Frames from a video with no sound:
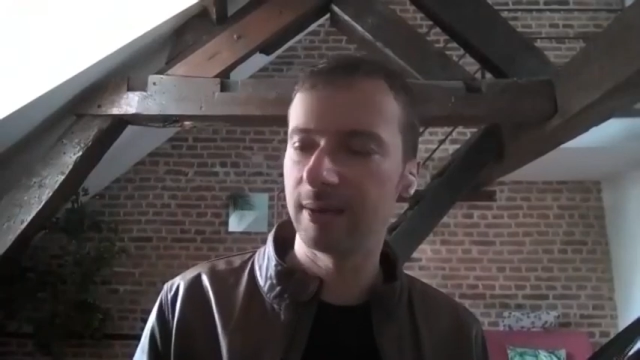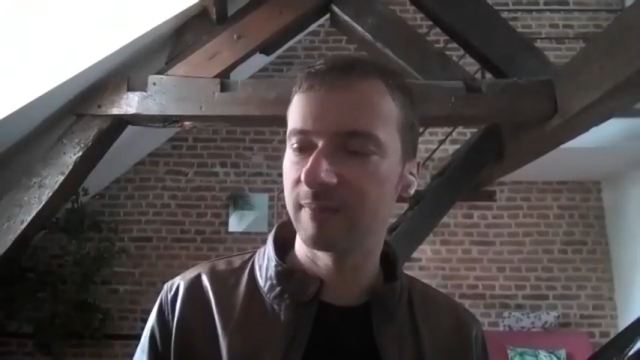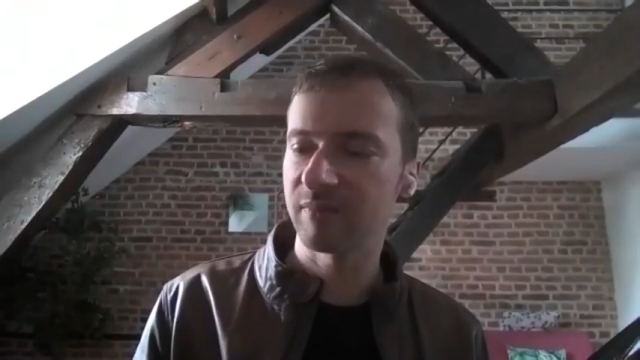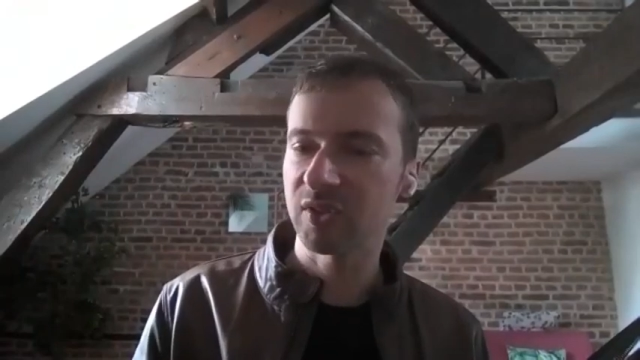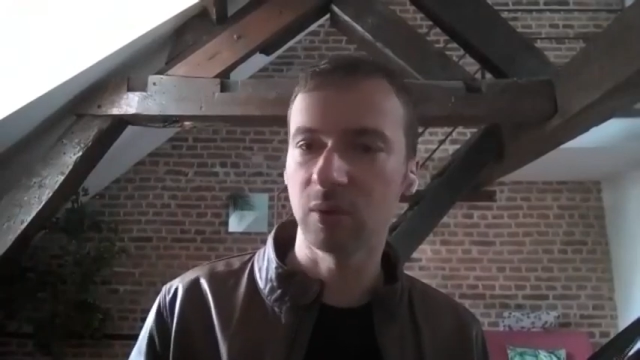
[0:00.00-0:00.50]

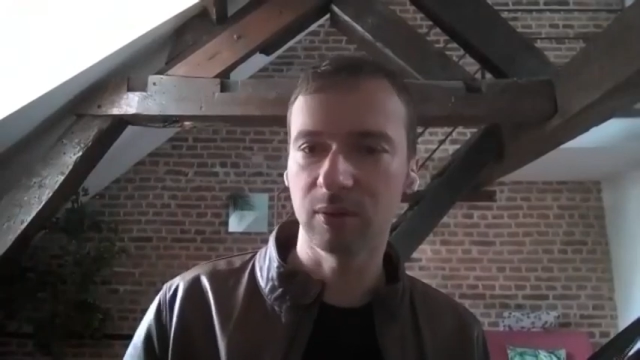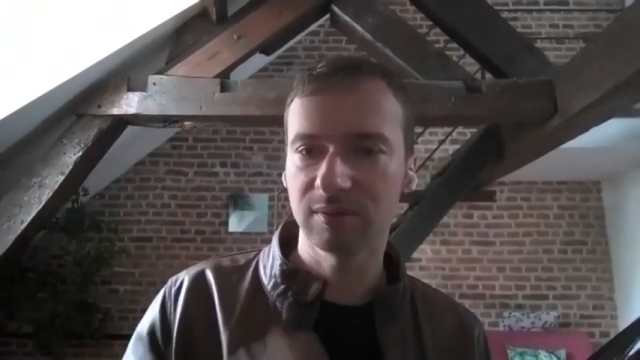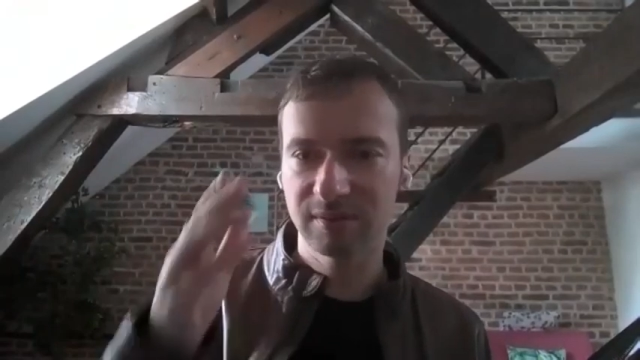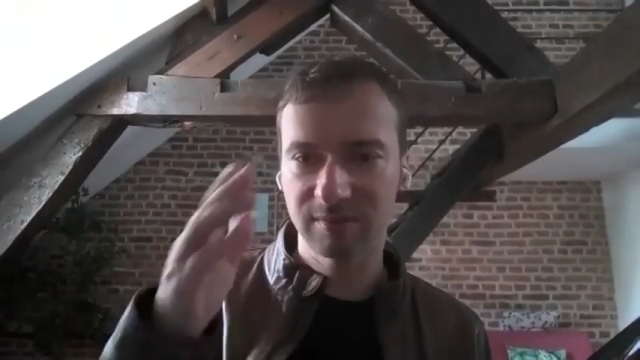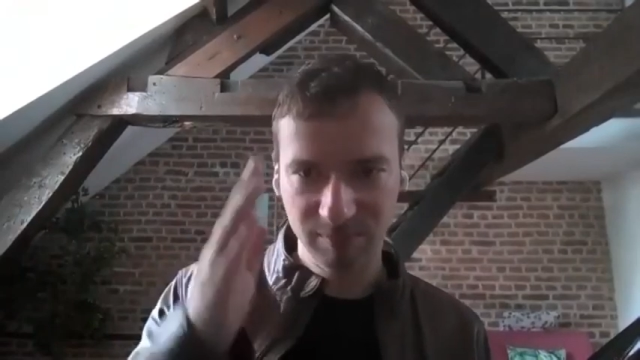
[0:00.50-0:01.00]
So
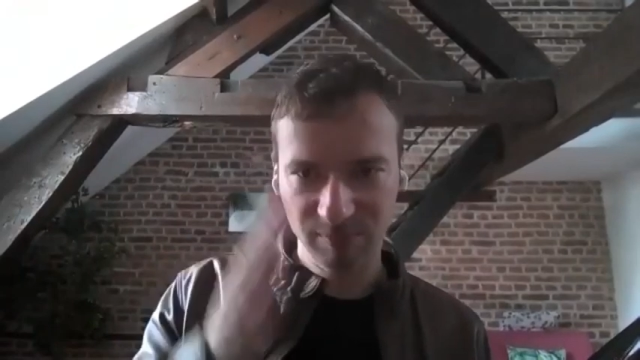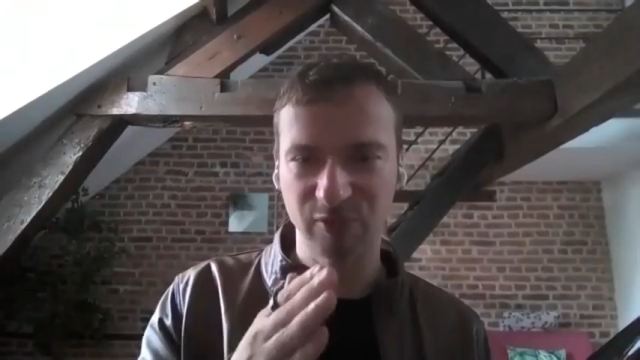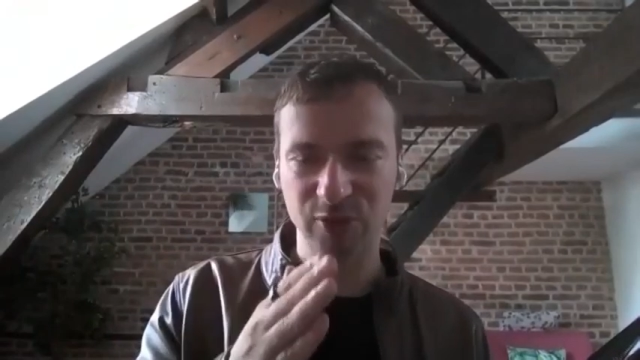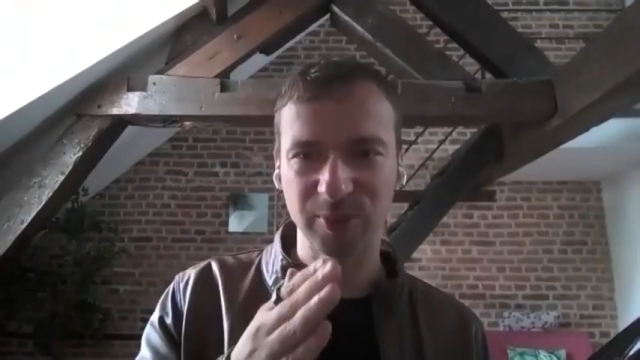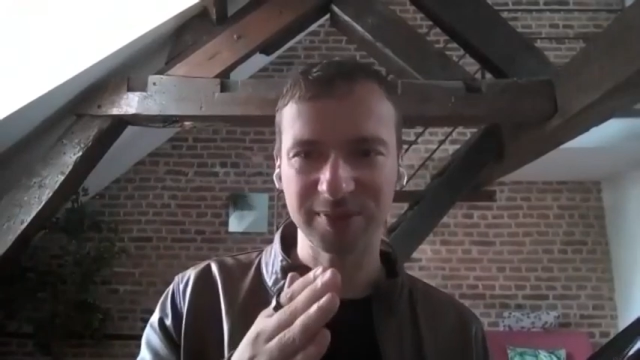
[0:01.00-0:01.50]

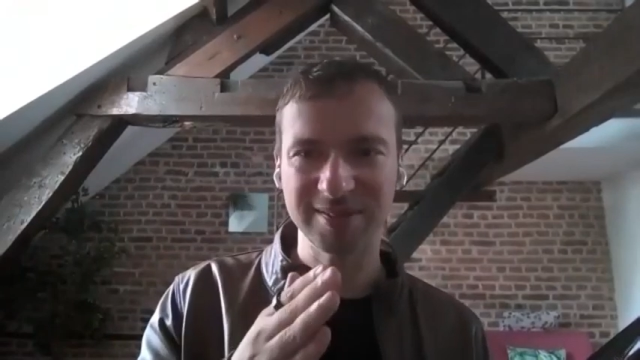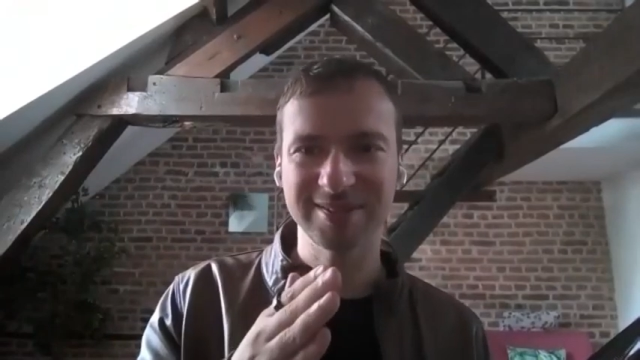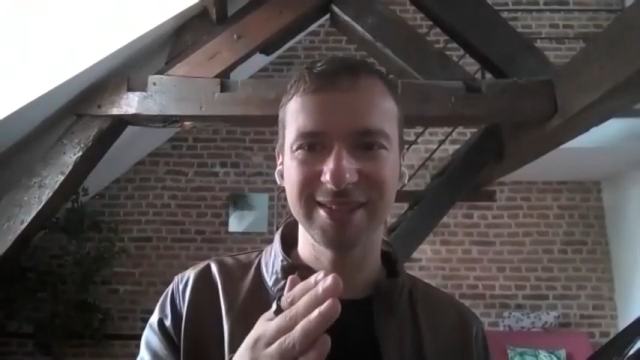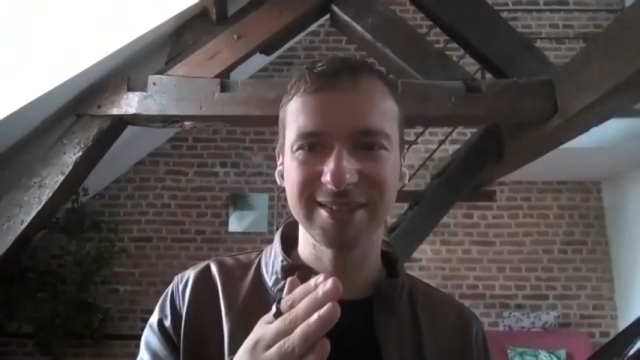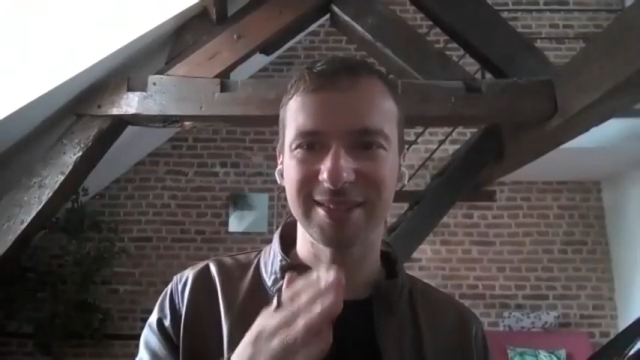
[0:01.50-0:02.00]
first part is
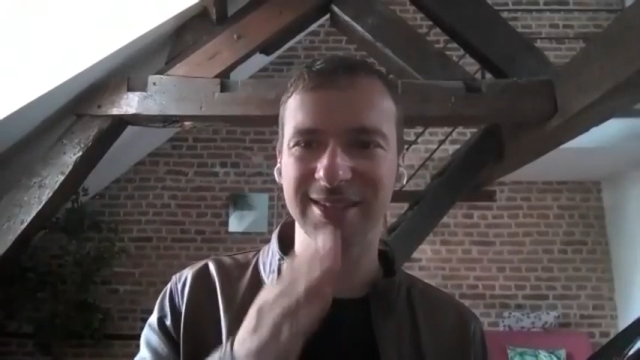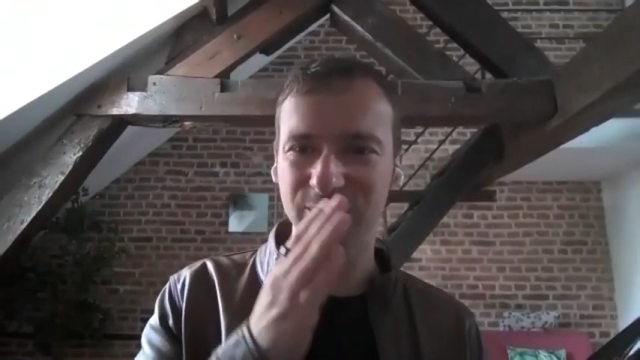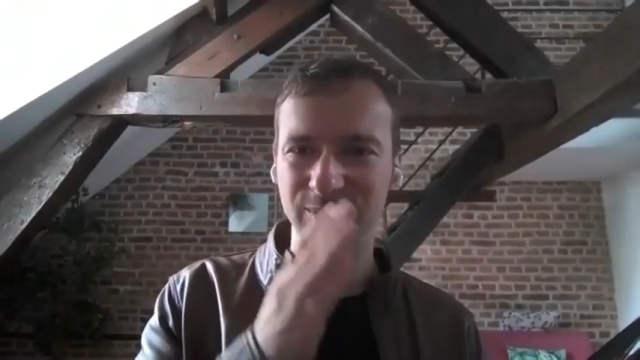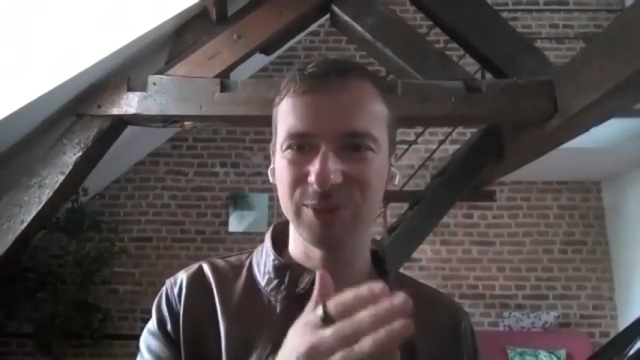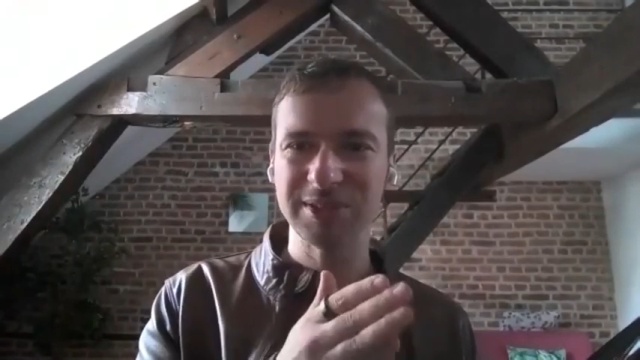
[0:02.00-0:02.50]
this
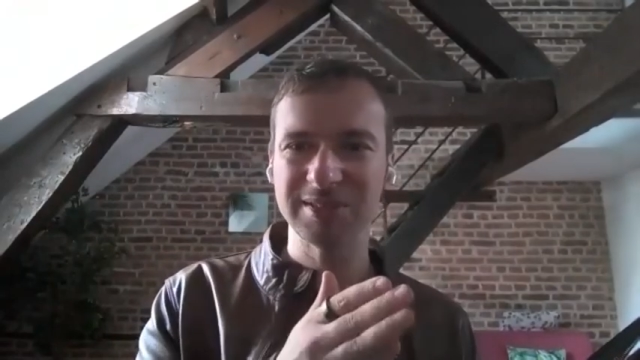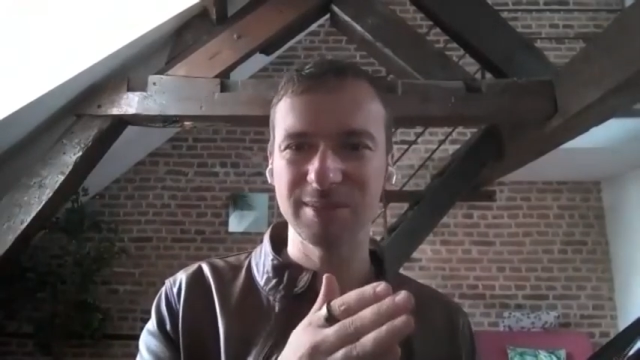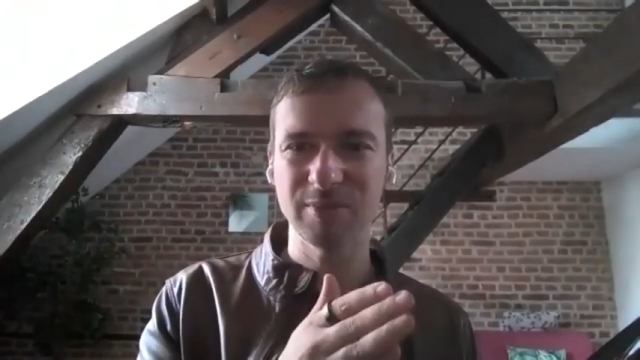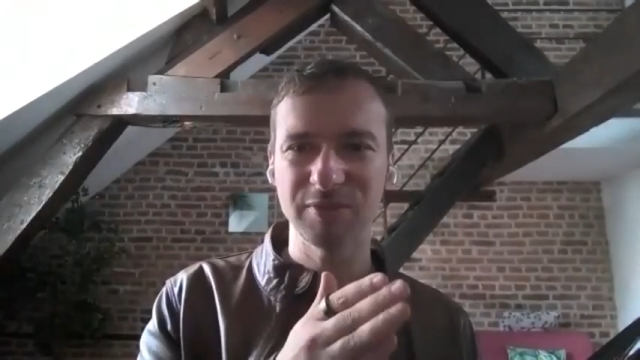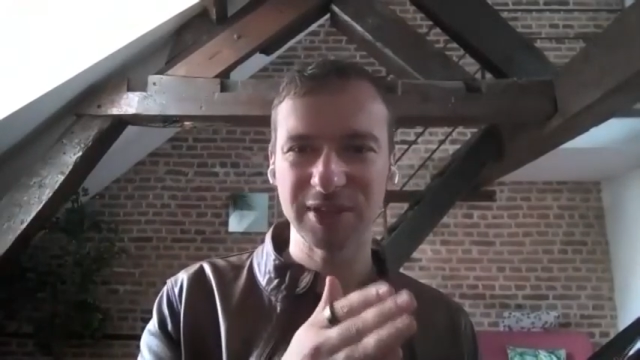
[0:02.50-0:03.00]

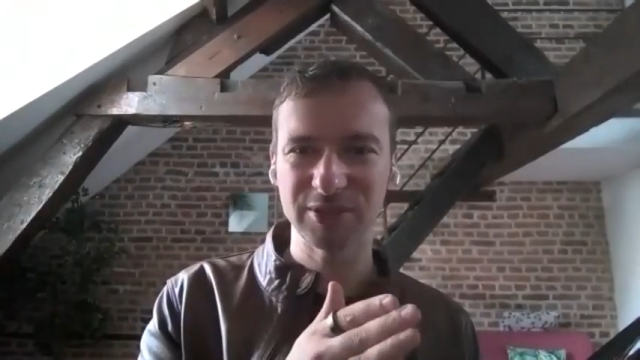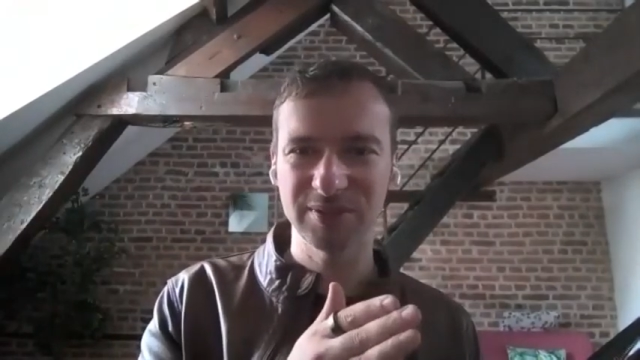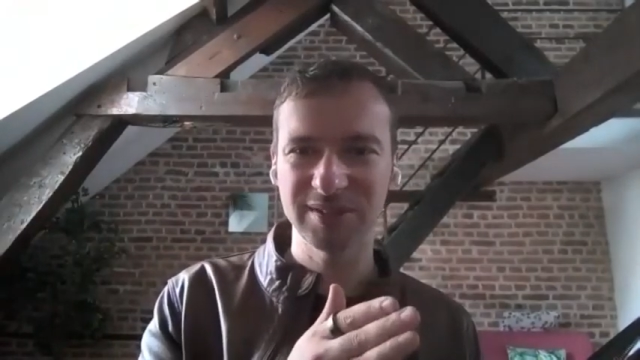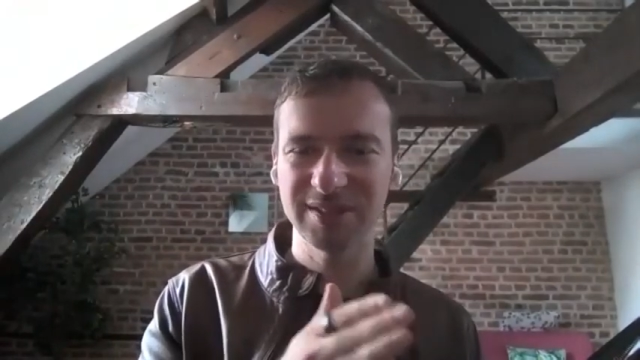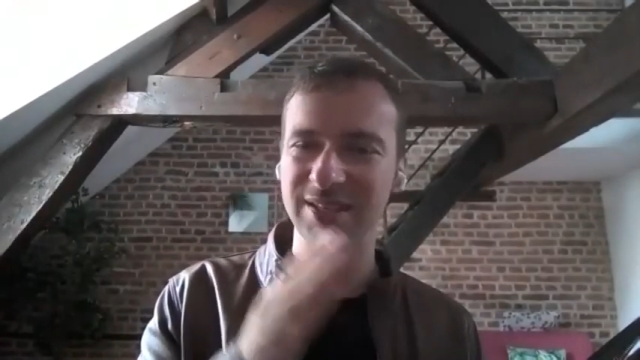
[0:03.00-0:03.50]
criticism of the education
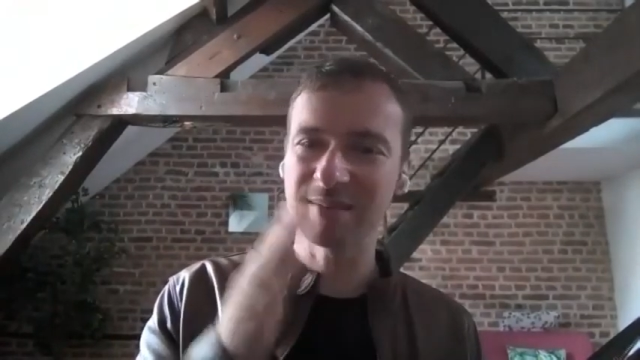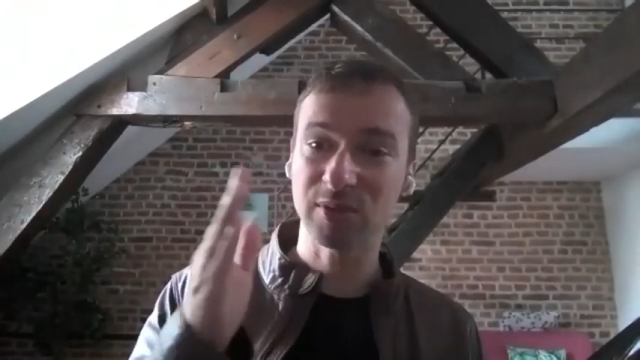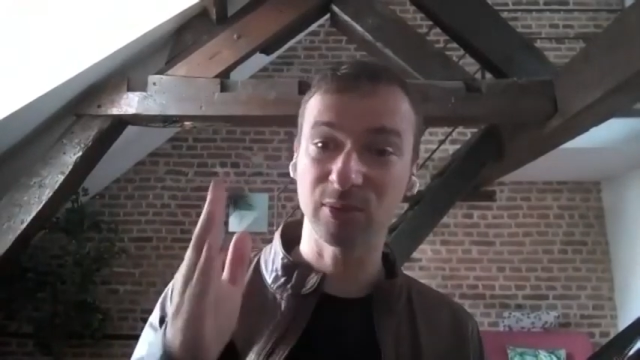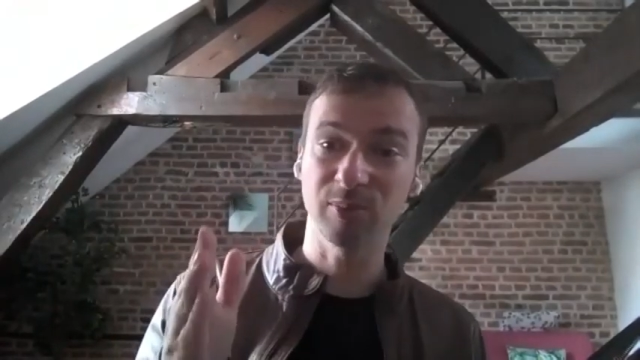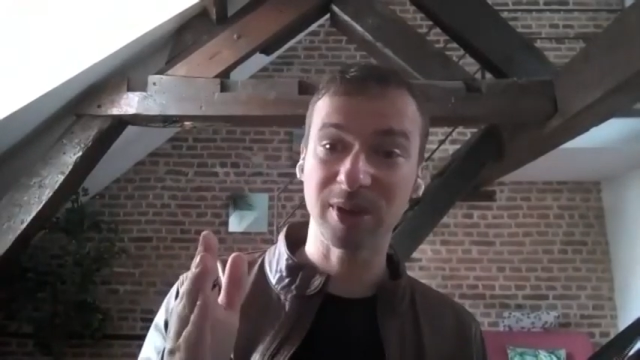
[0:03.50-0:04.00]
system.
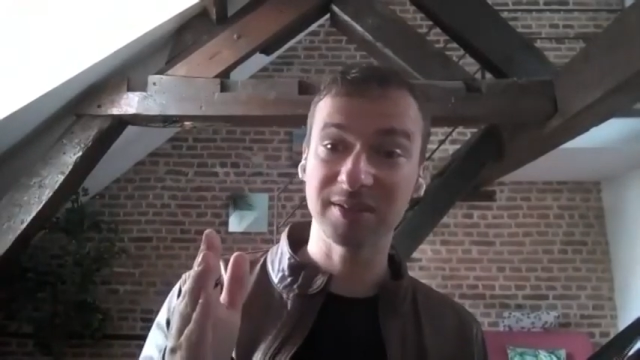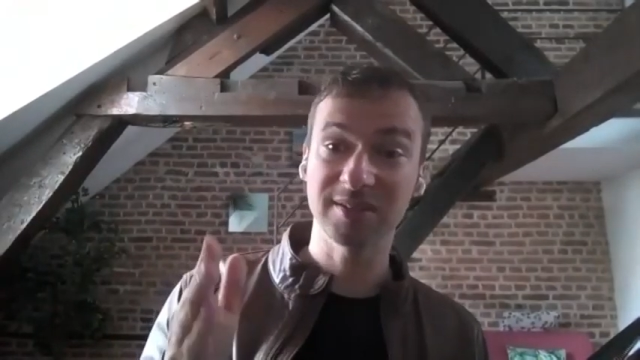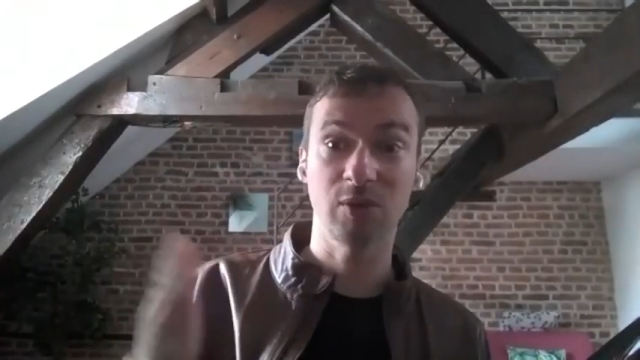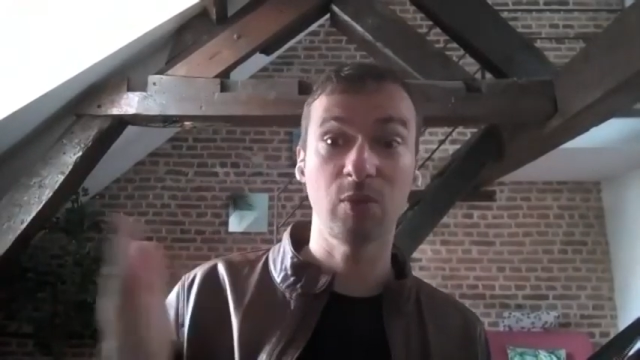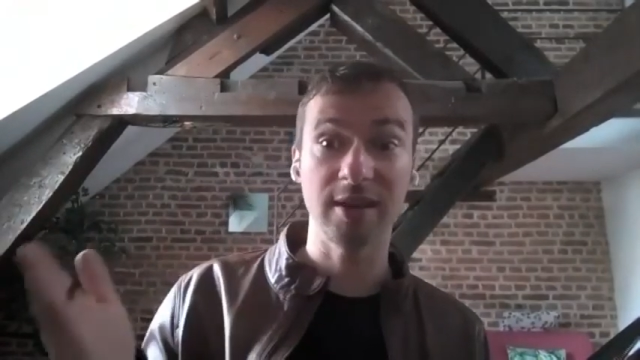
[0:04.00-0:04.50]
Second part is
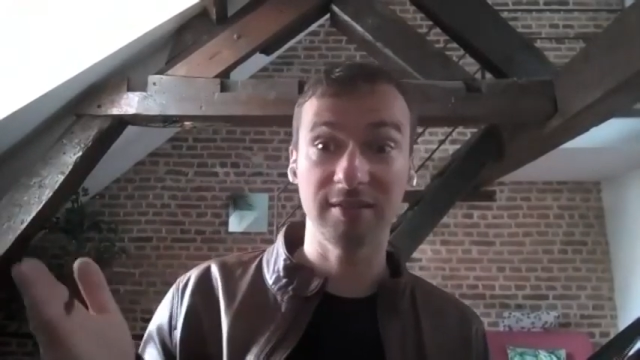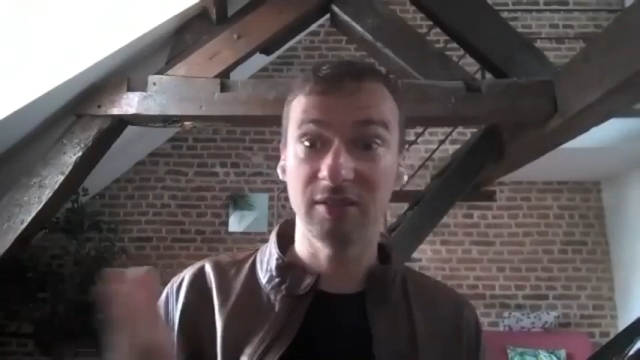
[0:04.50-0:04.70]
great.